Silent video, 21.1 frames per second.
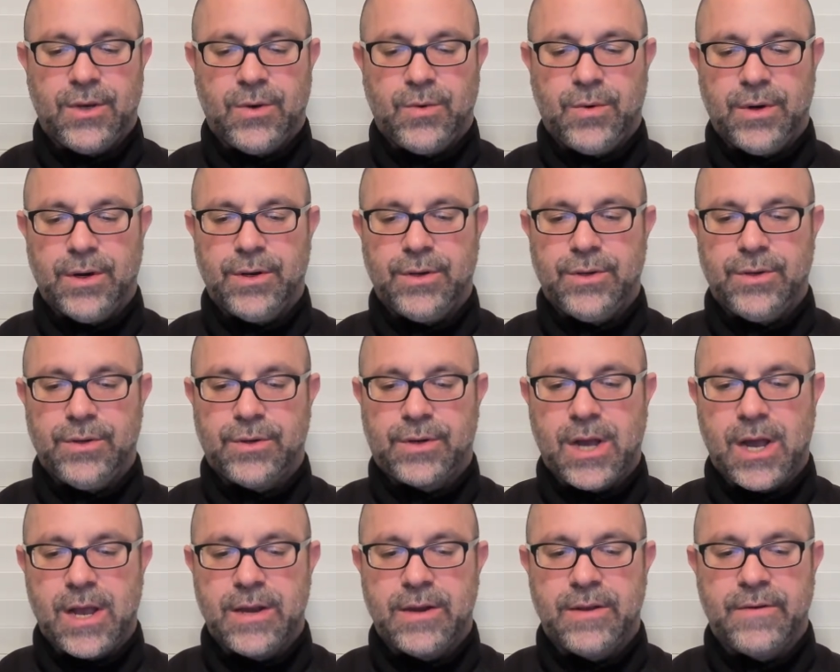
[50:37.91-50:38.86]
where you
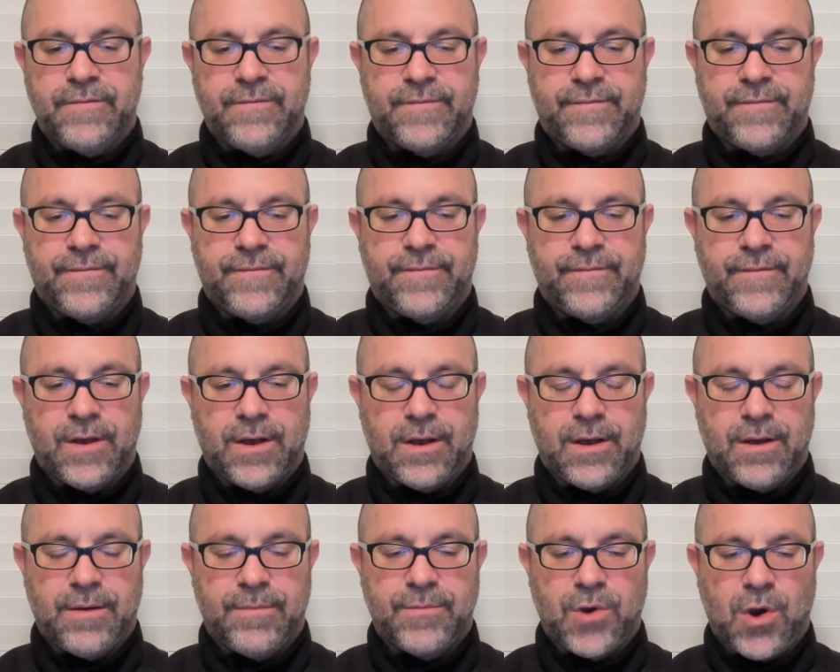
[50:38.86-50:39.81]
kind of,
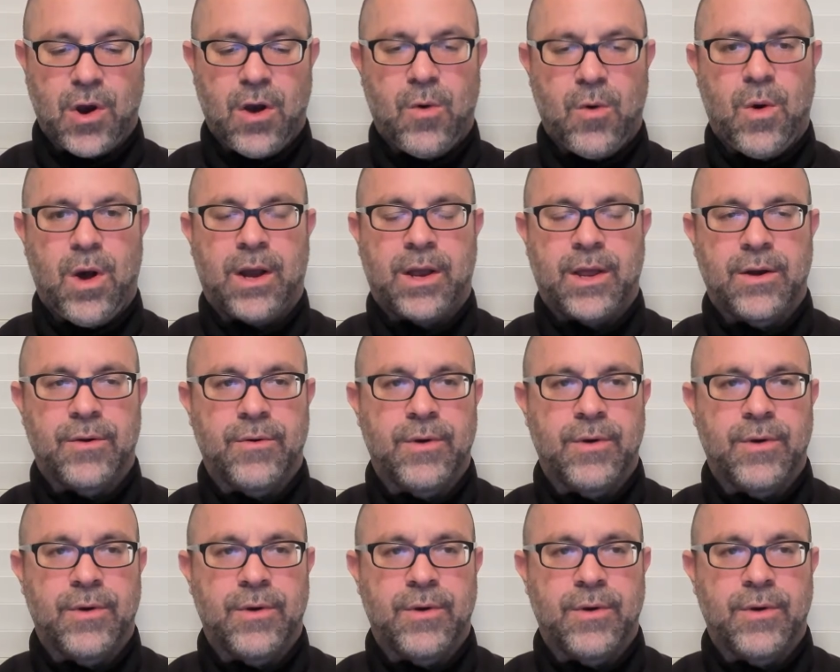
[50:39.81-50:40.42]
you're all walking